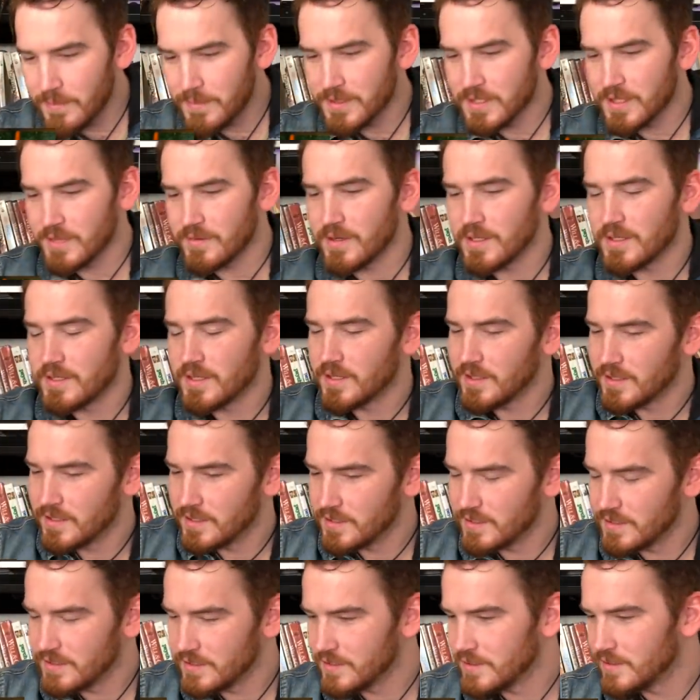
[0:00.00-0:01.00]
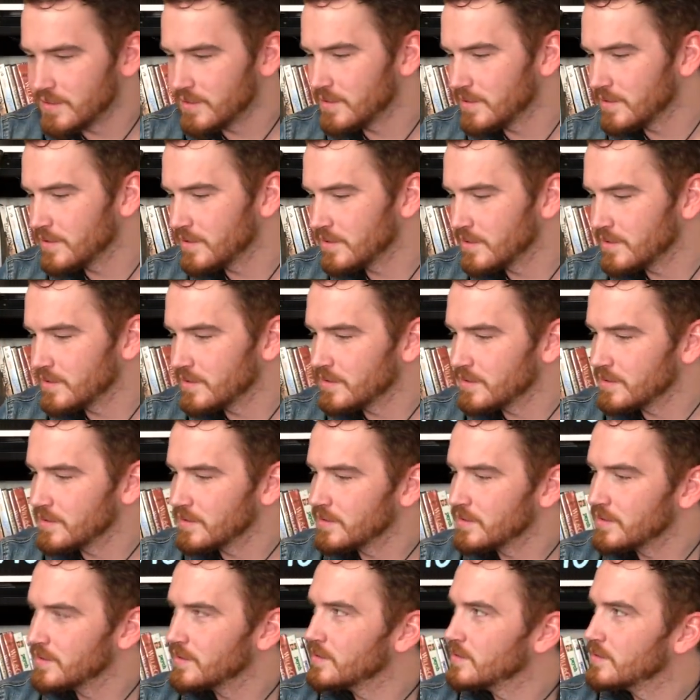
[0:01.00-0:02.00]

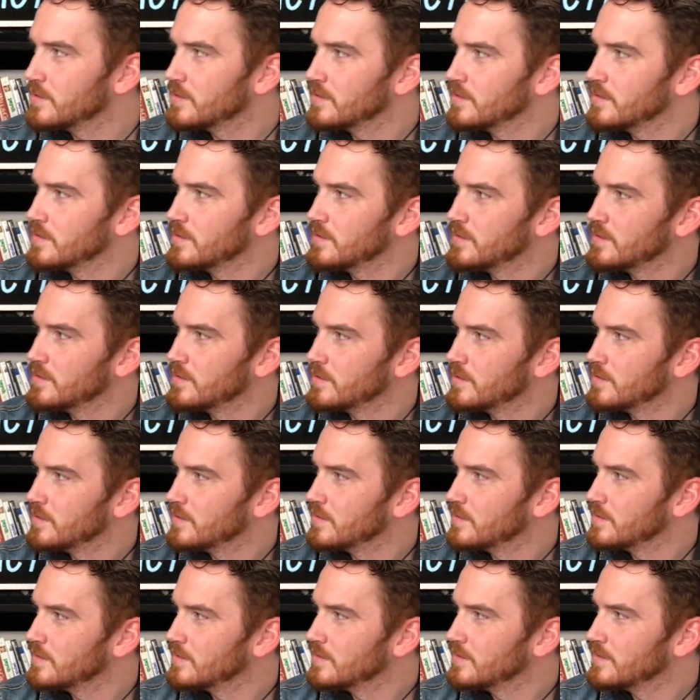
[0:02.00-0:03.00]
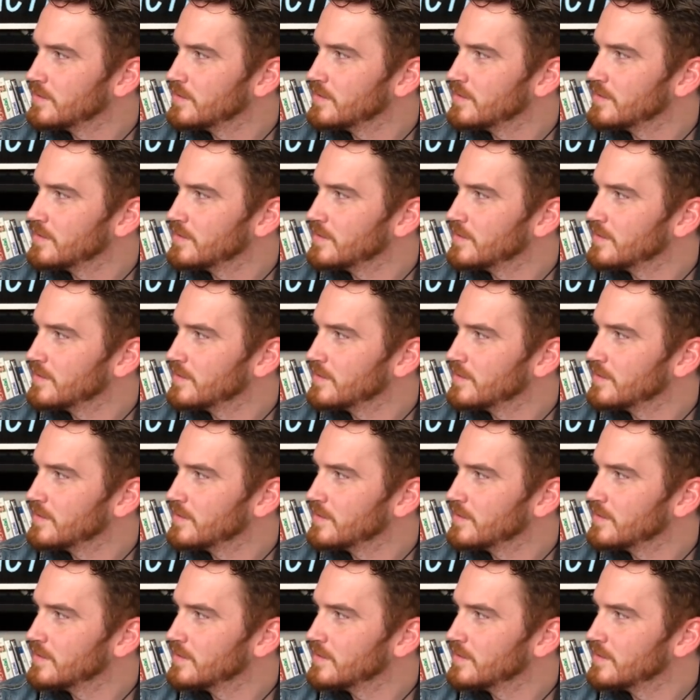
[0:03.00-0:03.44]
This person isn't speaking.